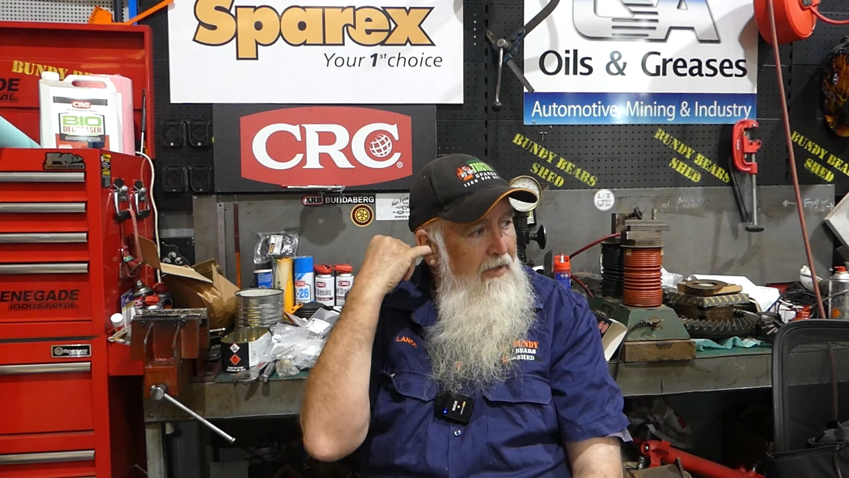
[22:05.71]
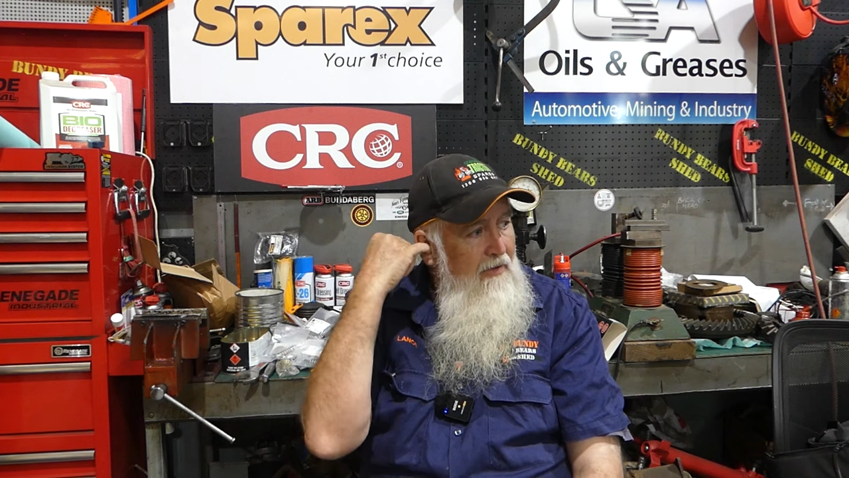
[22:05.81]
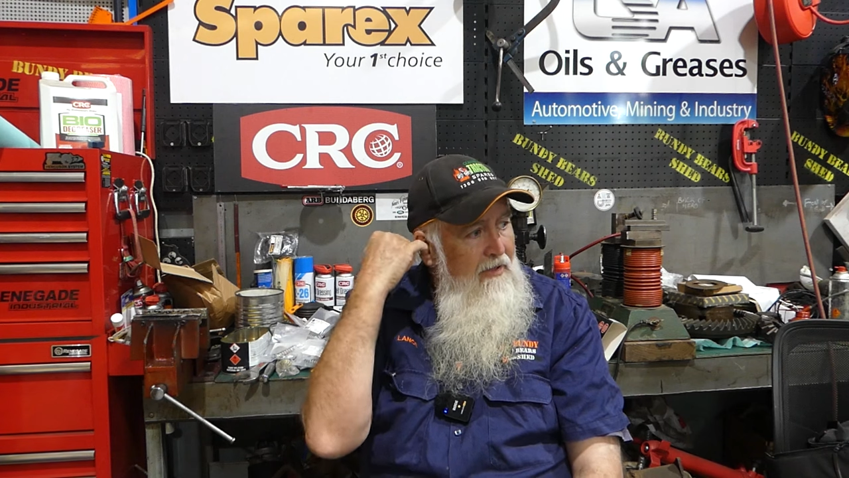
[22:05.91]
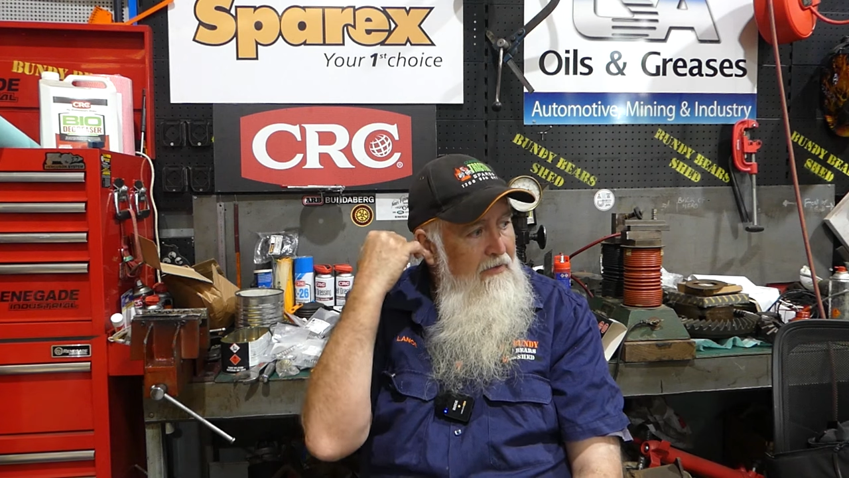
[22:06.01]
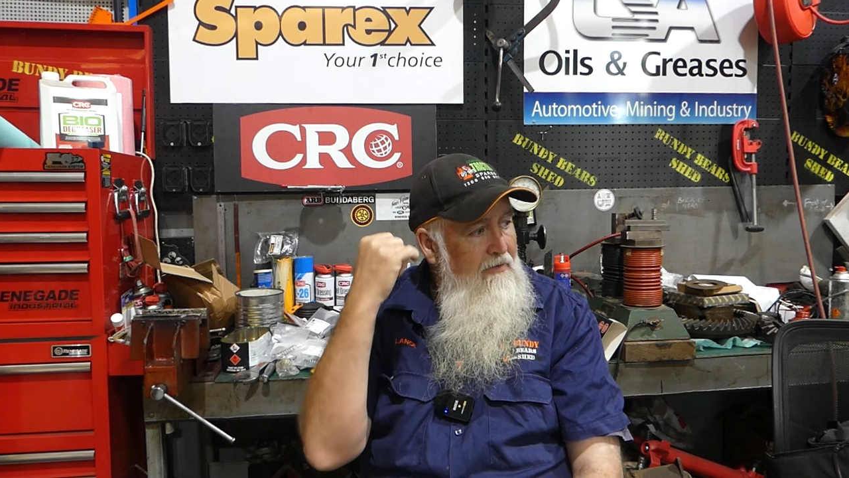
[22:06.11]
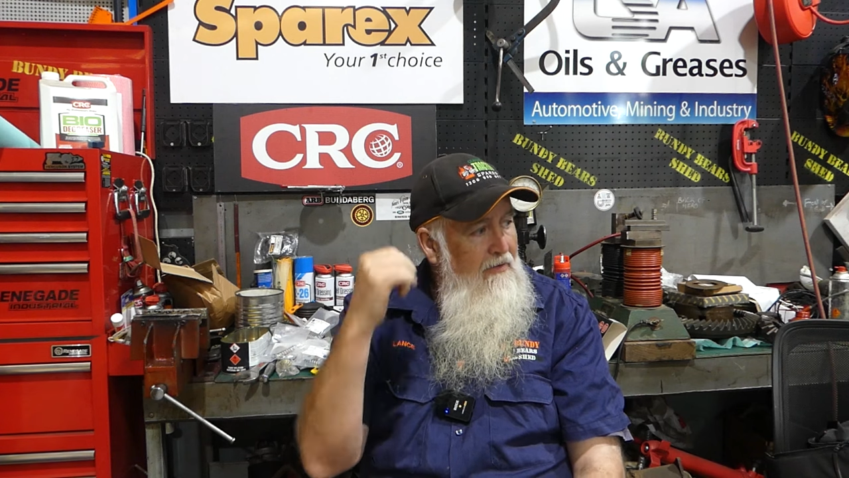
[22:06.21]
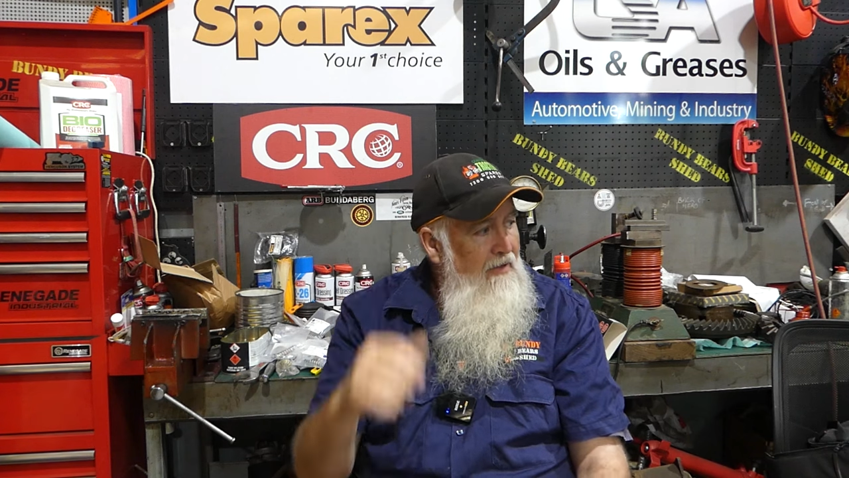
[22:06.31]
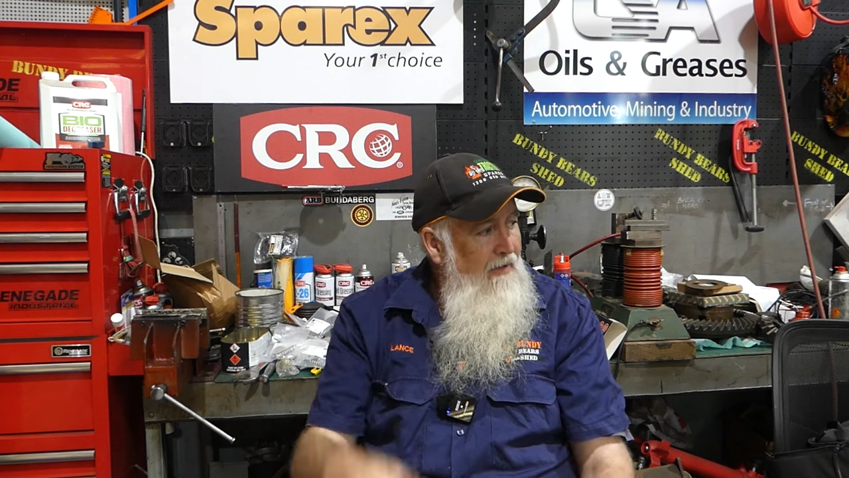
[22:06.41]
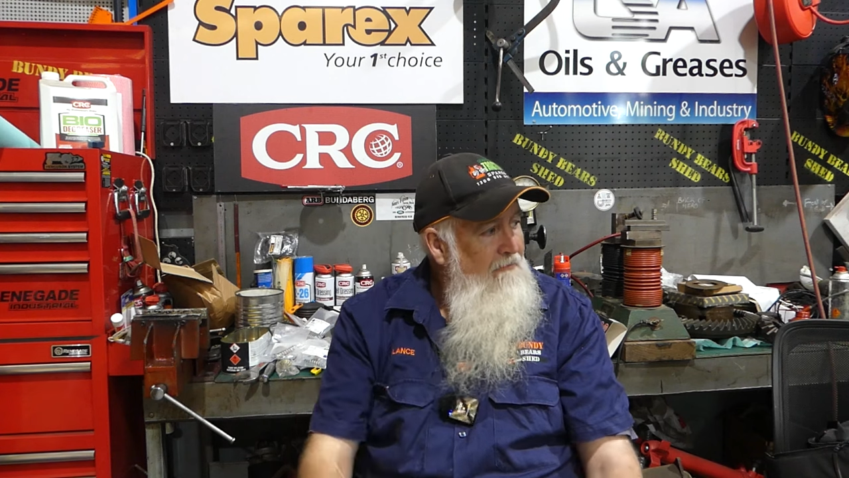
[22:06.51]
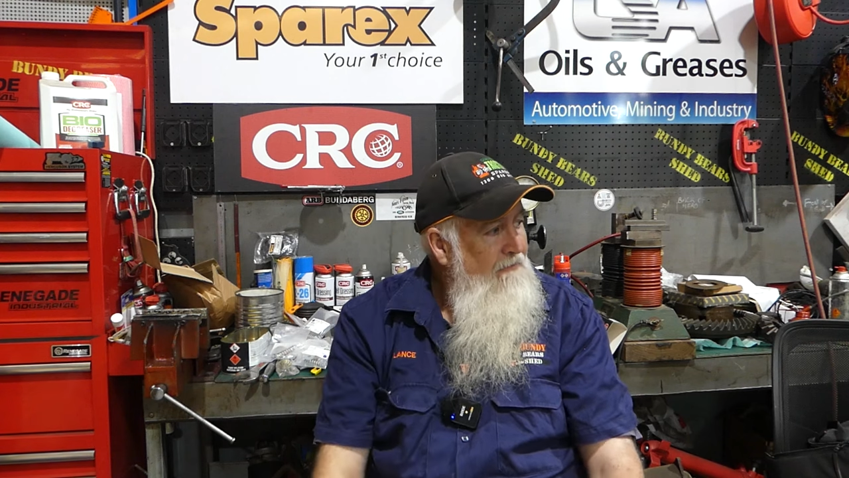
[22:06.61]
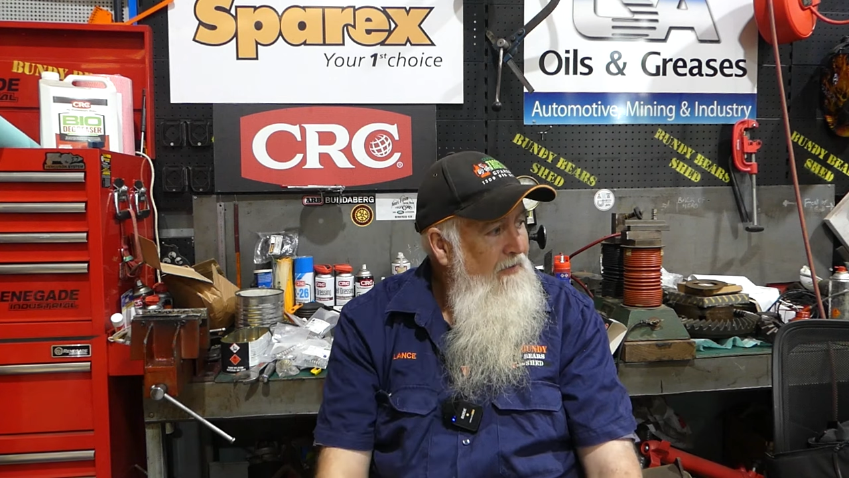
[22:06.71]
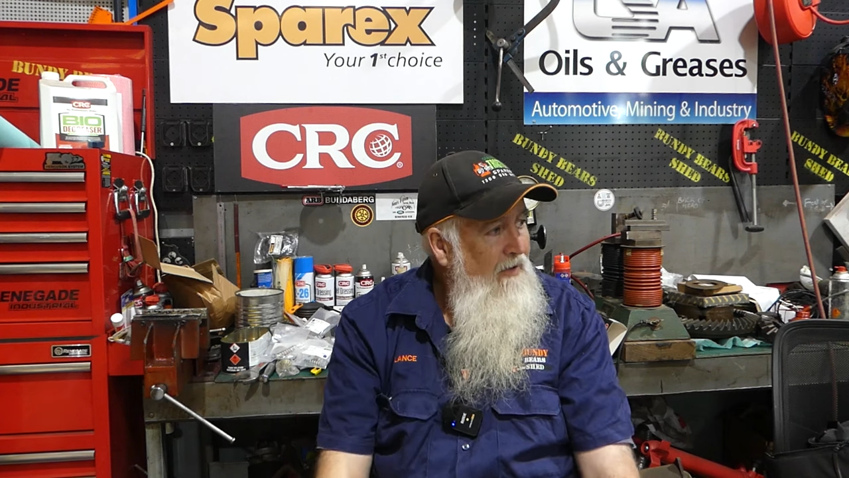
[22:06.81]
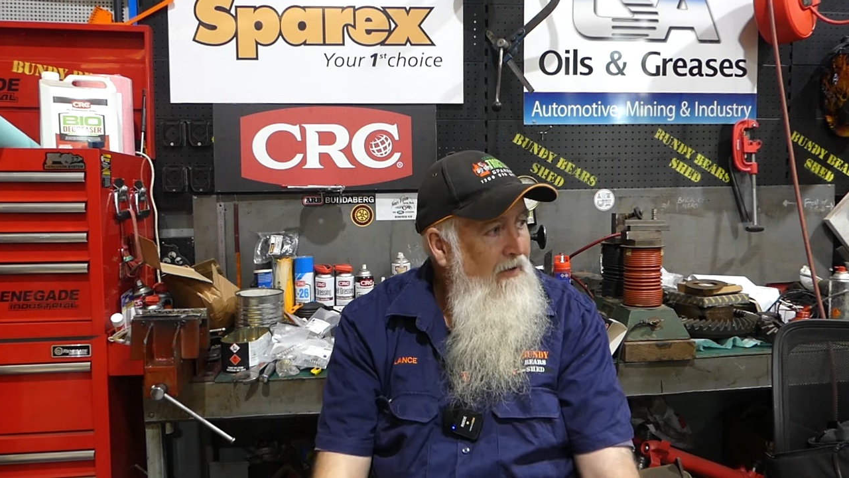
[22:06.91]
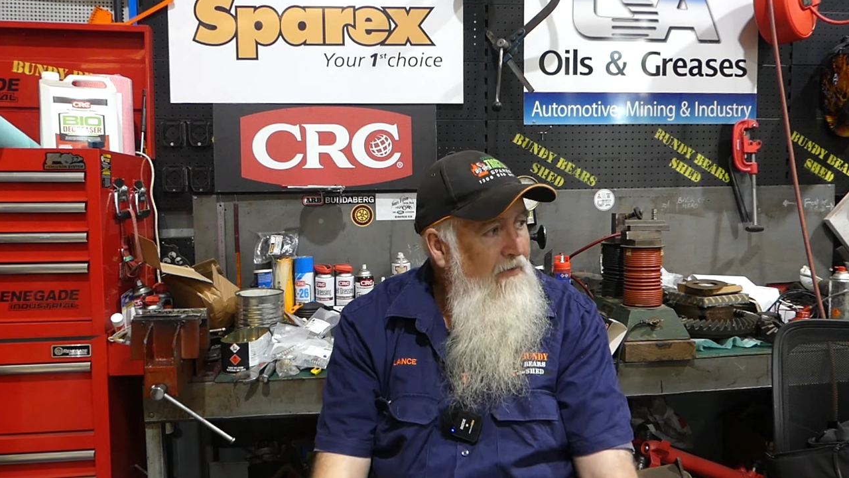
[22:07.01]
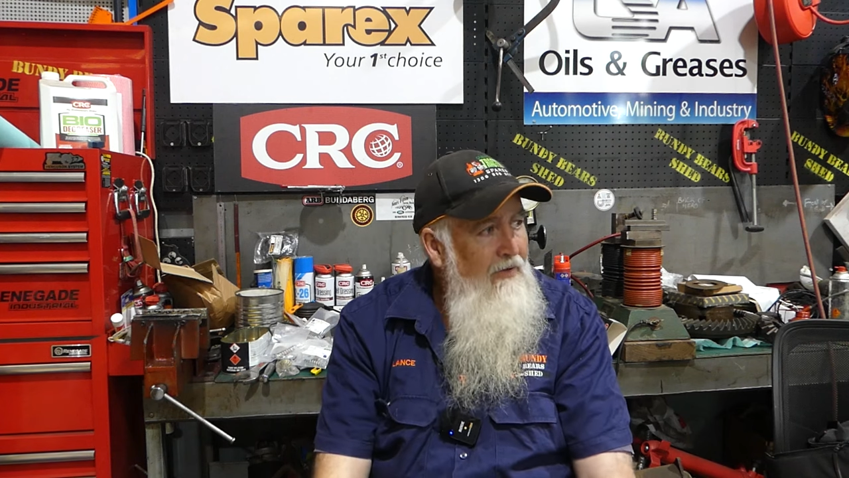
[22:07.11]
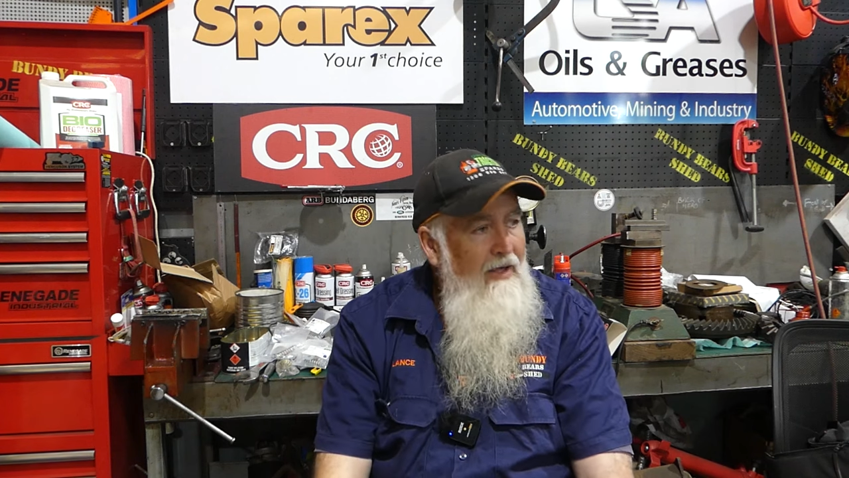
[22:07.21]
anyway, look, I'll